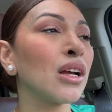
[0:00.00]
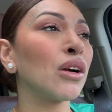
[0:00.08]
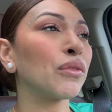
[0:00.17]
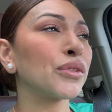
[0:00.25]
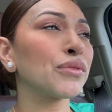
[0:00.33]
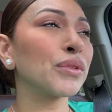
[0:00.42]

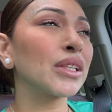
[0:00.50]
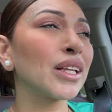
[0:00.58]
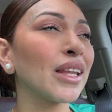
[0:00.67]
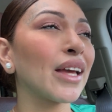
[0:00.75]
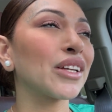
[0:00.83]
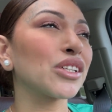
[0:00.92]
was really
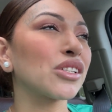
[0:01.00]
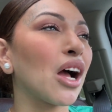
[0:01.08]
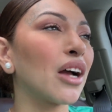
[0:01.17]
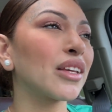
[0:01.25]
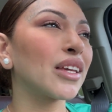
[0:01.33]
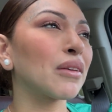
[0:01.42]
like
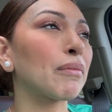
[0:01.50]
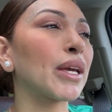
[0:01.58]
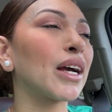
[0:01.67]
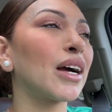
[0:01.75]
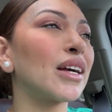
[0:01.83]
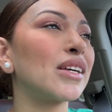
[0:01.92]
shocking,
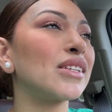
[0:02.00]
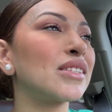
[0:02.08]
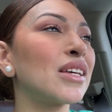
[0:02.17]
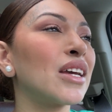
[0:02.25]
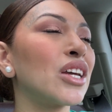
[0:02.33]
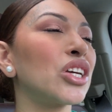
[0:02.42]
because
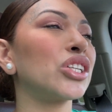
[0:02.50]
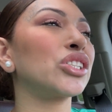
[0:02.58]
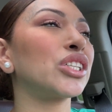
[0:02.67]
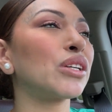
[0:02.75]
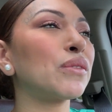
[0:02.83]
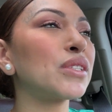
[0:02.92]

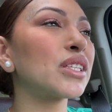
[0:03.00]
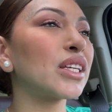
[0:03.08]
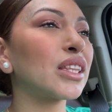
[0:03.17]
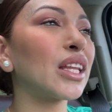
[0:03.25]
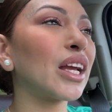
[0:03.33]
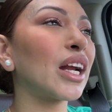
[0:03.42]
she was
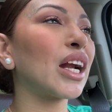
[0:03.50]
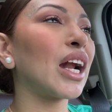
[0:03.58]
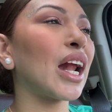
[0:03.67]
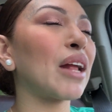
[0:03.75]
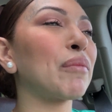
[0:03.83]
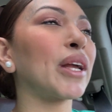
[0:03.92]
in there
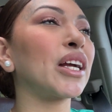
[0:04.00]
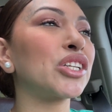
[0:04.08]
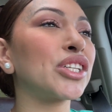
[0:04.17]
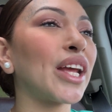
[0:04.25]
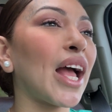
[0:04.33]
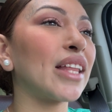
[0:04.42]
because
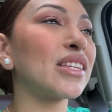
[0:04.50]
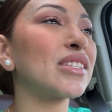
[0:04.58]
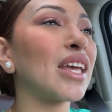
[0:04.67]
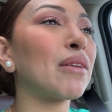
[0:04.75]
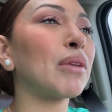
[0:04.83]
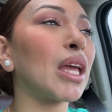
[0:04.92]
she had the
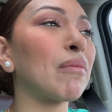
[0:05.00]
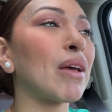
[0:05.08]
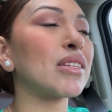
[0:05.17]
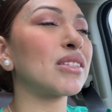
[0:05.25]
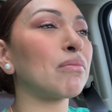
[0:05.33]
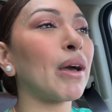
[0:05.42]
same name
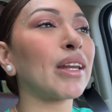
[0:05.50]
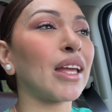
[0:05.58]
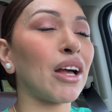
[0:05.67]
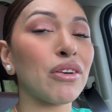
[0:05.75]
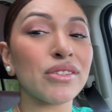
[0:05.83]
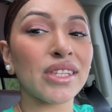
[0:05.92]
as somebody
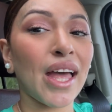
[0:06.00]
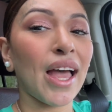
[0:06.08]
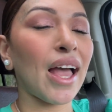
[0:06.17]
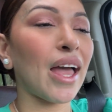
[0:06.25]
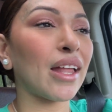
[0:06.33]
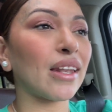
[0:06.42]
else that
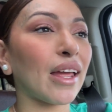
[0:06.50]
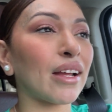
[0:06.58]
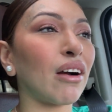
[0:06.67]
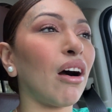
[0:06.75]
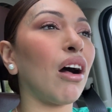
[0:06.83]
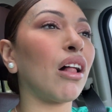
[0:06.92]
had
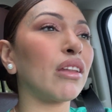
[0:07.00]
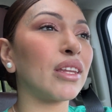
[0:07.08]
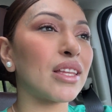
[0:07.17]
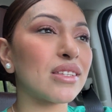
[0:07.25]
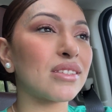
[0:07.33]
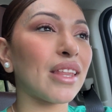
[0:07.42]
like all
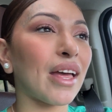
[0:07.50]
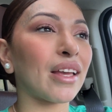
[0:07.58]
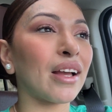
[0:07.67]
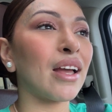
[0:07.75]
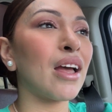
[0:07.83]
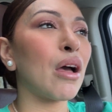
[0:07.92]
this like
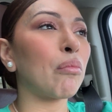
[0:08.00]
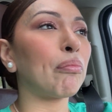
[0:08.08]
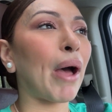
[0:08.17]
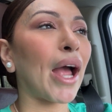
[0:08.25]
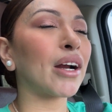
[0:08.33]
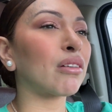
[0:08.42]

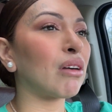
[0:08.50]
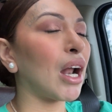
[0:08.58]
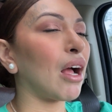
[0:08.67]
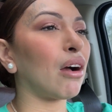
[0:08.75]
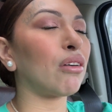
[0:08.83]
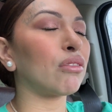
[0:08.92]

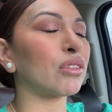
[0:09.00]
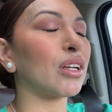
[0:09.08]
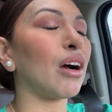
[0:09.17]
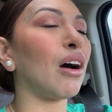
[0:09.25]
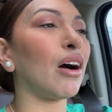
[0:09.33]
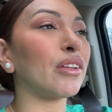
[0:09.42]
background
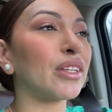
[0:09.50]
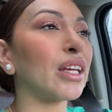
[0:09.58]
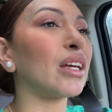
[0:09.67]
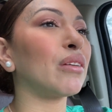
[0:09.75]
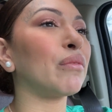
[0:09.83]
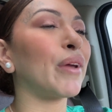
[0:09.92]
on
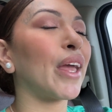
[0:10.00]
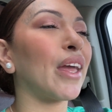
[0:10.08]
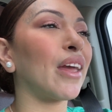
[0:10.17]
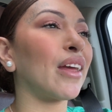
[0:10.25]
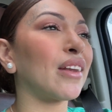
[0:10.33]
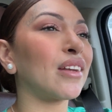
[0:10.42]
them,
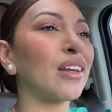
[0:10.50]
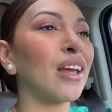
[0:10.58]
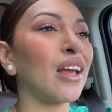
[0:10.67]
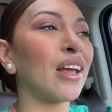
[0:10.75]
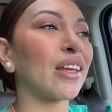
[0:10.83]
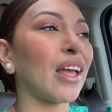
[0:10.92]
and
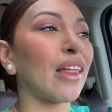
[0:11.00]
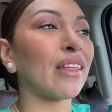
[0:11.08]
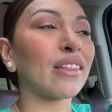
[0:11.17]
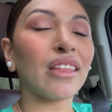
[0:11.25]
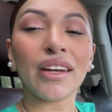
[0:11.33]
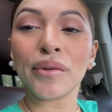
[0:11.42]
yeah, they
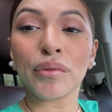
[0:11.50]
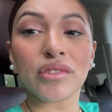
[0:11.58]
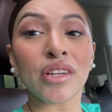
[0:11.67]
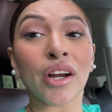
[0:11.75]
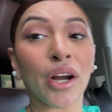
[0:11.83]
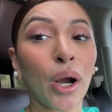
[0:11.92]
thought it was
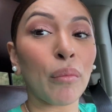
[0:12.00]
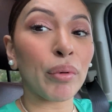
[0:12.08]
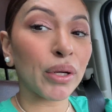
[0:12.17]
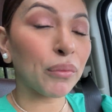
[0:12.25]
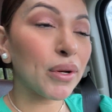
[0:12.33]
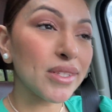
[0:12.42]
her, but
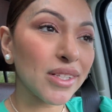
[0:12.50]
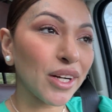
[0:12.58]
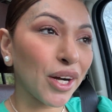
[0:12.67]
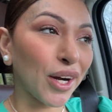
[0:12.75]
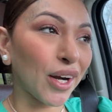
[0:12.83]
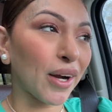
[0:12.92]
it wasn't
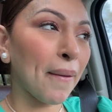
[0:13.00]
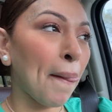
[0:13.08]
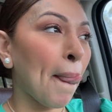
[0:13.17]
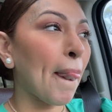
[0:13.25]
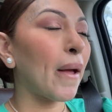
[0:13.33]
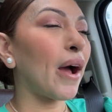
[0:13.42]
her.
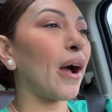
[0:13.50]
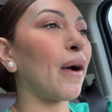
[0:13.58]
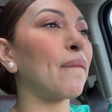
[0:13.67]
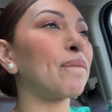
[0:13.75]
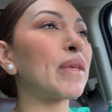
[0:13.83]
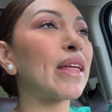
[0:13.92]

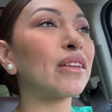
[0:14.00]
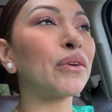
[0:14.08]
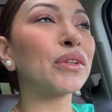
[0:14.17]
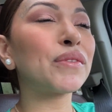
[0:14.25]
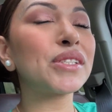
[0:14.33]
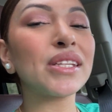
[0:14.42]
And the
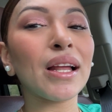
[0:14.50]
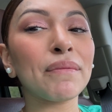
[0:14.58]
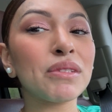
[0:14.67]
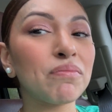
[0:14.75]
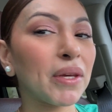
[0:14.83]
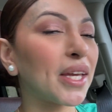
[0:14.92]
only reason I'm
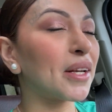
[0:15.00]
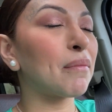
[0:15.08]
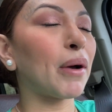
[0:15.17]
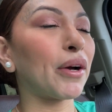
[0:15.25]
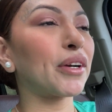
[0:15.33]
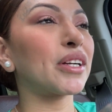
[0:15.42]
speaking
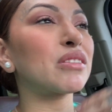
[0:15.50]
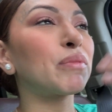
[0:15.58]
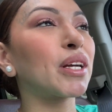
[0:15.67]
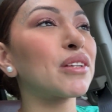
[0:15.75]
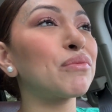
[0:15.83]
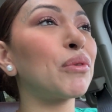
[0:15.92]
about her is
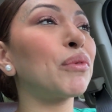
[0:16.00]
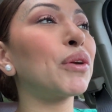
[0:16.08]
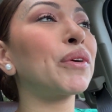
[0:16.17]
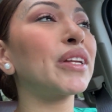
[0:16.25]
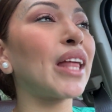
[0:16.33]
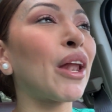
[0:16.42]
because when we
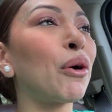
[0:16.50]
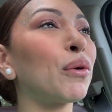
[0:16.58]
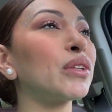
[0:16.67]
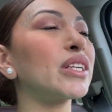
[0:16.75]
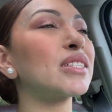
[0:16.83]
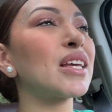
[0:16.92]
were in that
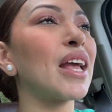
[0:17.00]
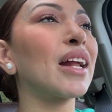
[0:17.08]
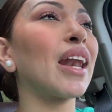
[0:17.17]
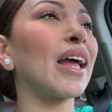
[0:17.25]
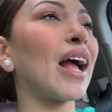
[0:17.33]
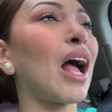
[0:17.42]
holding tank,
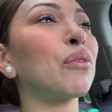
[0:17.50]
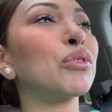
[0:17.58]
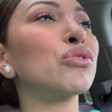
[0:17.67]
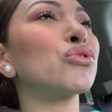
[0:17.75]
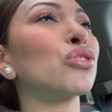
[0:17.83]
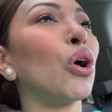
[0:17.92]
like, I
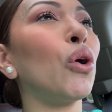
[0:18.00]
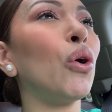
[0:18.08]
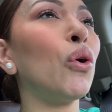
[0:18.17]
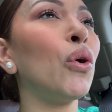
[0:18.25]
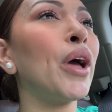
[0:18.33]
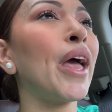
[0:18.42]
was
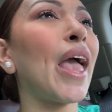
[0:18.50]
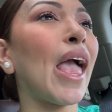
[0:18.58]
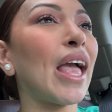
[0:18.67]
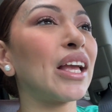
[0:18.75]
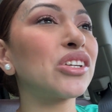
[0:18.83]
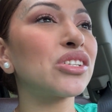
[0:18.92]
so
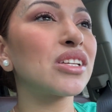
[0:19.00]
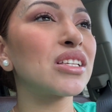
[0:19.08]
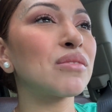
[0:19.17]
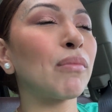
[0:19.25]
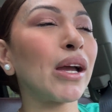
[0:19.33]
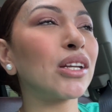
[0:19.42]

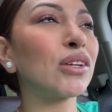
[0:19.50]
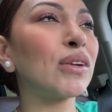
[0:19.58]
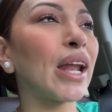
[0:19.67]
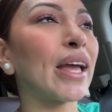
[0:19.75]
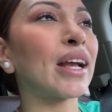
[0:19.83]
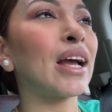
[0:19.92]
anxious, mind you.
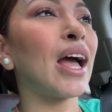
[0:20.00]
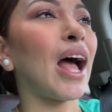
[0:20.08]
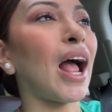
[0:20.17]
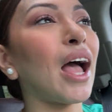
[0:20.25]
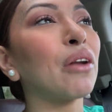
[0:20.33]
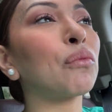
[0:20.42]
Like, I
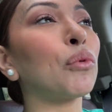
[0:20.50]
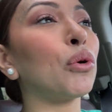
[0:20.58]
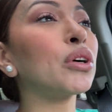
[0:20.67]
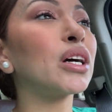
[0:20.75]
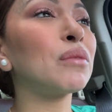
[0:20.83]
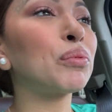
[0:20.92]
had
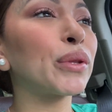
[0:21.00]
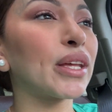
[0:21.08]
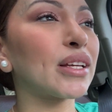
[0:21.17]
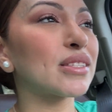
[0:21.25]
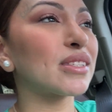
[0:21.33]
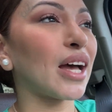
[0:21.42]
woke up with
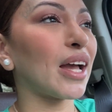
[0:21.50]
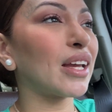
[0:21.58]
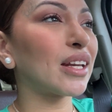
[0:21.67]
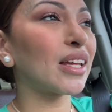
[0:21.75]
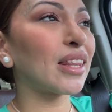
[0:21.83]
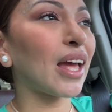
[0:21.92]

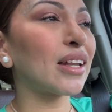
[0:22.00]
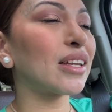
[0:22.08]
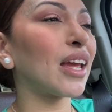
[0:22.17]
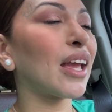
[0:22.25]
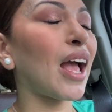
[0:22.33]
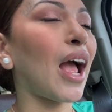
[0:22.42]
anxiety that
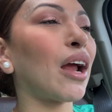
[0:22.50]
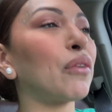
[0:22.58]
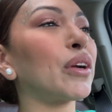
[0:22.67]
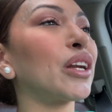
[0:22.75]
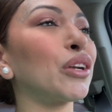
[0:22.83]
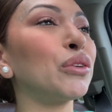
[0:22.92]
day. I
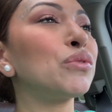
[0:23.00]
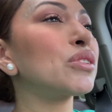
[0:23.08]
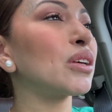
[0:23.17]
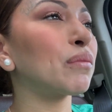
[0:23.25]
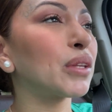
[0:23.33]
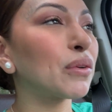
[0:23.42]
already knew
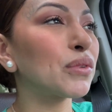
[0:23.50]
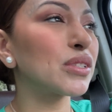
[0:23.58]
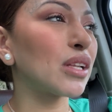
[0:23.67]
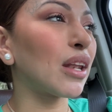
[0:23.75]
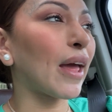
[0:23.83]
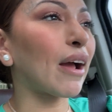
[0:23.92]
something was
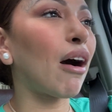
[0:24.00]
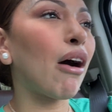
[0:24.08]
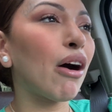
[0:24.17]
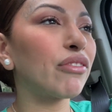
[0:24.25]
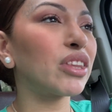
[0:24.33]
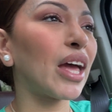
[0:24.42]
like
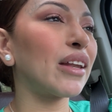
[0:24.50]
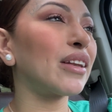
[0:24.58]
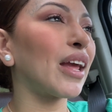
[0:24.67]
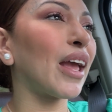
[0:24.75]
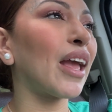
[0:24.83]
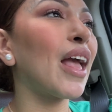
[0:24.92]
off that
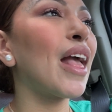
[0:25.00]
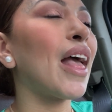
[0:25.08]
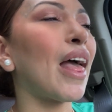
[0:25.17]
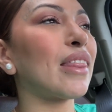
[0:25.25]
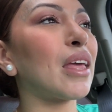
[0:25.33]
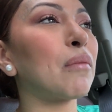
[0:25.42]
day,
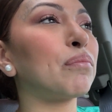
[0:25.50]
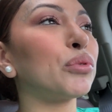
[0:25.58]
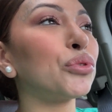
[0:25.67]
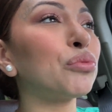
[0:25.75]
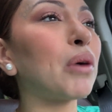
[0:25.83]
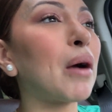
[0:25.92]
and then
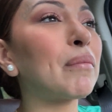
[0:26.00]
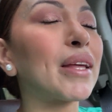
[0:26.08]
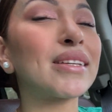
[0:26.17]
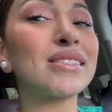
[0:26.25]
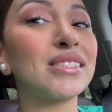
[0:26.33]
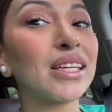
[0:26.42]
boom, I'm
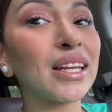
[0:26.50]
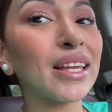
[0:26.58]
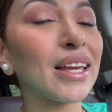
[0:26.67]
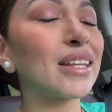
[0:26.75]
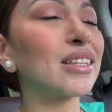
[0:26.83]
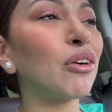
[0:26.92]
like sitting
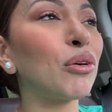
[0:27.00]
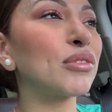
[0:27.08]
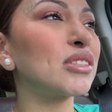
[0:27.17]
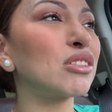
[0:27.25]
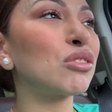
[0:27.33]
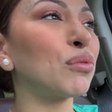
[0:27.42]
in the whole
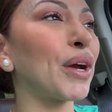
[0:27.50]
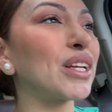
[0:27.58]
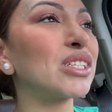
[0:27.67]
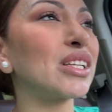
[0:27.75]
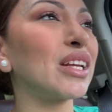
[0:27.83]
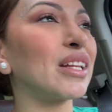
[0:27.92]

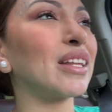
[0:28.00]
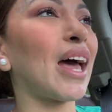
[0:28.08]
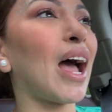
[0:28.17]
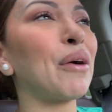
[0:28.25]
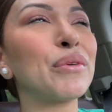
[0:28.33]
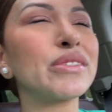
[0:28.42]
situation that
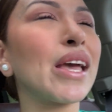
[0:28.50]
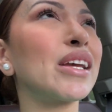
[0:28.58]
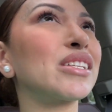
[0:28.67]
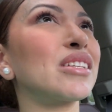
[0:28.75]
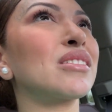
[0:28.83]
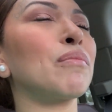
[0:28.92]
I was
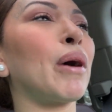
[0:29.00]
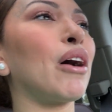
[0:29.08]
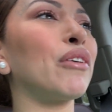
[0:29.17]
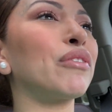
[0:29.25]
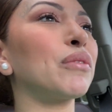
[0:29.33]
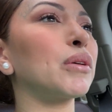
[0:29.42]
anxious
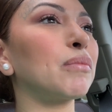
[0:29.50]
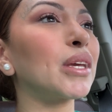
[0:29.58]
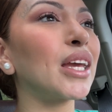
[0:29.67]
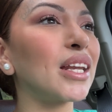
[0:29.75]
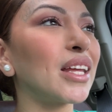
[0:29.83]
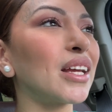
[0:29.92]
about from the
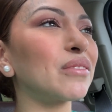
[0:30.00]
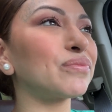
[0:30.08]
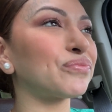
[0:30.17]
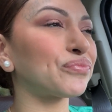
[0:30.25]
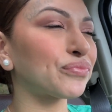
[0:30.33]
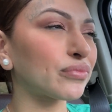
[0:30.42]
beginning,
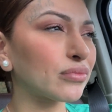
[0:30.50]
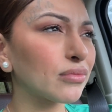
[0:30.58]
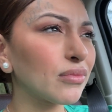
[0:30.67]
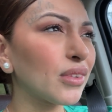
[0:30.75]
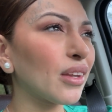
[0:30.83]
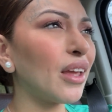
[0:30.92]

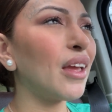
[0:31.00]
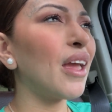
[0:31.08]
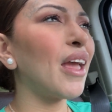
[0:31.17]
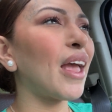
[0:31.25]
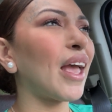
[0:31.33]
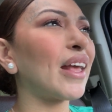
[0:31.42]

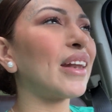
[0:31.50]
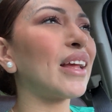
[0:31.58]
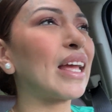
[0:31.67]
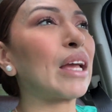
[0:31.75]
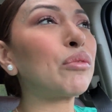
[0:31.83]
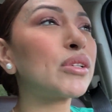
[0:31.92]
and
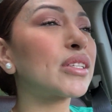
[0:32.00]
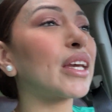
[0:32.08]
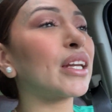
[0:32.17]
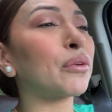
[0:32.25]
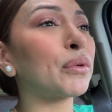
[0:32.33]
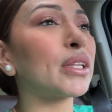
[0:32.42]
it was
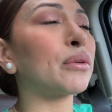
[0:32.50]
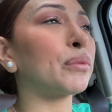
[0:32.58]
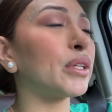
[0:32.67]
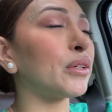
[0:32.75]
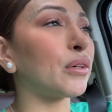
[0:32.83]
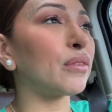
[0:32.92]
getting really
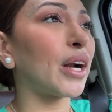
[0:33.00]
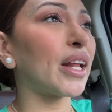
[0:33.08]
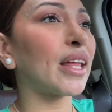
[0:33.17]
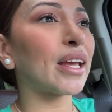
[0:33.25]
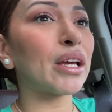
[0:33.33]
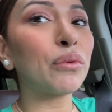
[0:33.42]
real, right?
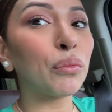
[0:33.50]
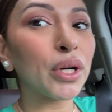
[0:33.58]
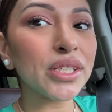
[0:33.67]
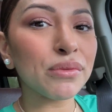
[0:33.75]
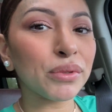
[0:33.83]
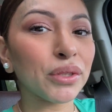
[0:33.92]
Like, it
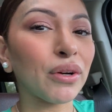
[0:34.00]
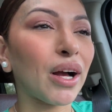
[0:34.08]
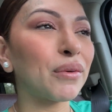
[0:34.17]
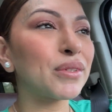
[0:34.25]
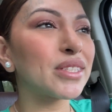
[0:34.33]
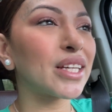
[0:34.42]
was real. I
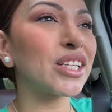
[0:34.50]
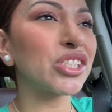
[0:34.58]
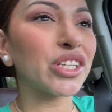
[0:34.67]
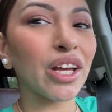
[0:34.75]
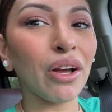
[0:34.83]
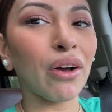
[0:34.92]
was in
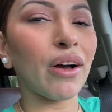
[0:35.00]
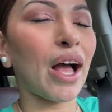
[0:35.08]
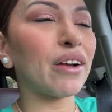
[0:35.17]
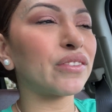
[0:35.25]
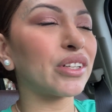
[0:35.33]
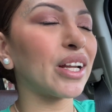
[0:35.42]
jail
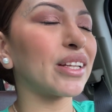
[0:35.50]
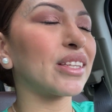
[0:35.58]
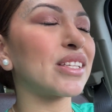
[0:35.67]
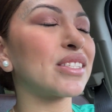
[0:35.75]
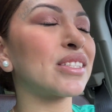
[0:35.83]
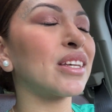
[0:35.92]
after like
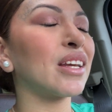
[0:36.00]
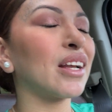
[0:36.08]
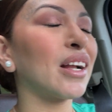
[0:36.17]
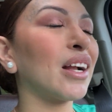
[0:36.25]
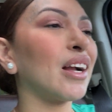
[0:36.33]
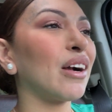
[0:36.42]
this
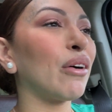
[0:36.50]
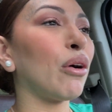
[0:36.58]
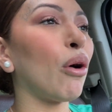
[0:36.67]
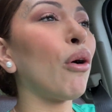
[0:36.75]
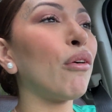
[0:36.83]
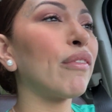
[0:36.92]

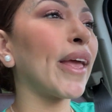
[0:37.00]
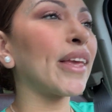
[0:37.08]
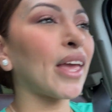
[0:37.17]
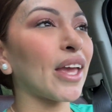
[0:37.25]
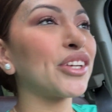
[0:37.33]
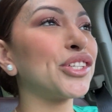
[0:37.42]
whole
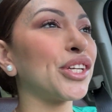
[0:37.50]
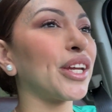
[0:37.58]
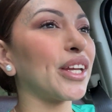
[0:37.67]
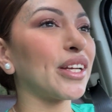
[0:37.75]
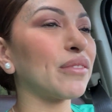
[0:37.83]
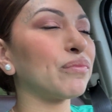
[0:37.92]

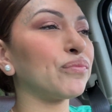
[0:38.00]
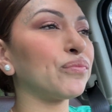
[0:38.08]
vacation.